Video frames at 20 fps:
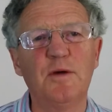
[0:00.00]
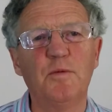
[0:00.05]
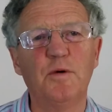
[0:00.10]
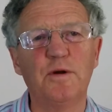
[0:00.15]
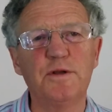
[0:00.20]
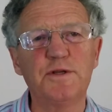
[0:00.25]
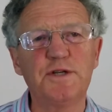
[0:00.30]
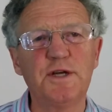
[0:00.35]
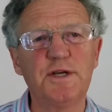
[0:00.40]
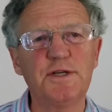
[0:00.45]

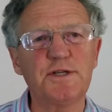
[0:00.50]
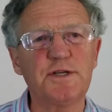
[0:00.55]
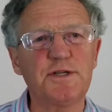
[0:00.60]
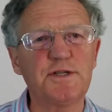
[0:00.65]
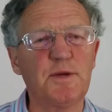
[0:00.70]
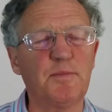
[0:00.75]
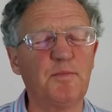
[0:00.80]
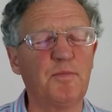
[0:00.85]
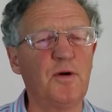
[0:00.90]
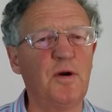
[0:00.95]
what Jesus
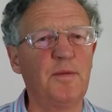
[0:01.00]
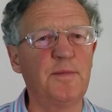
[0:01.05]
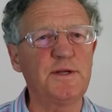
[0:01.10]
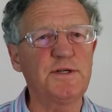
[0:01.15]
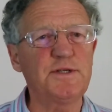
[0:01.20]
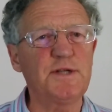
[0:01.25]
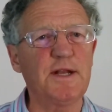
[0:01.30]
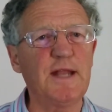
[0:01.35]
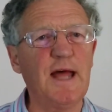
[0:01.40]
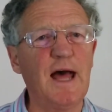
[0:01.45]
had
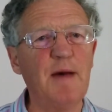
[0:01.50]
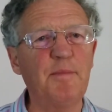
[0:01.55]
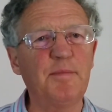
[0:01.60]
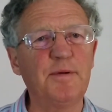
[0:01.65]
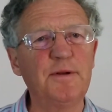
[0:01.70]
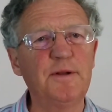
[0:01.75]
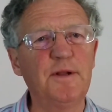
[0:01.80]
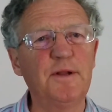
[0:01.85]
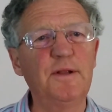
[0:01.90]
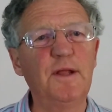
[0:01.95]
promised had
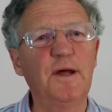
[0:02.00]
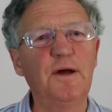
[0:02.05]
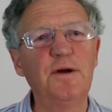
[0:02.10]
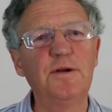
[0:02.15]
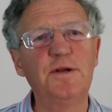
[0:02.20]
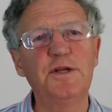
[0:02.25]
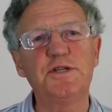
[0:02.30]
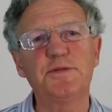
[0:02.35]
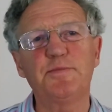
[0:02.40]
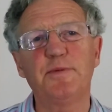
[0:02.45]
happened and the
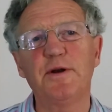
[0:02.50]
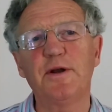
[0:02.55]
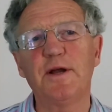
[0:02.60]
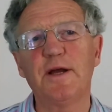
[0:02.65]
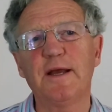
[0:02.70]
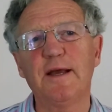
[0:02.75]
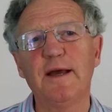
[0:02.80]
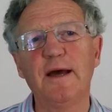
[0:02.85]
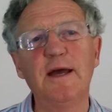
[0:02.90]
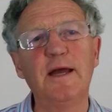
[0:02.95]
Holy
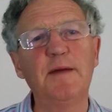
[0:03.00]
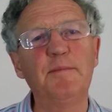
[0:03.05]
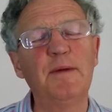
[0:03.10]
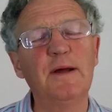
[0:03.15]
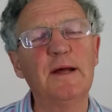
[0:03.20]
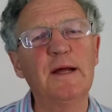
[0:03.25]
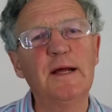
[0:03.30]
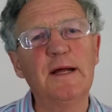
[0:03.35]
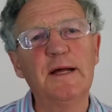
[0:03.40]
Spirit came